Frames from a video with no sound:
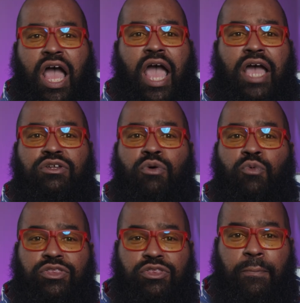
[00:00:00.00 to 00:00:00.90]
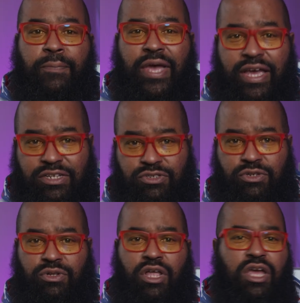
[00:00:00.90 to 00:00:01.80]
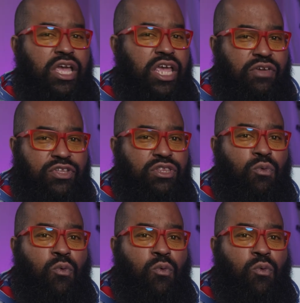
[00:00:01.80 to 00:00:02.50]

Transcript: And with the Pixel, even the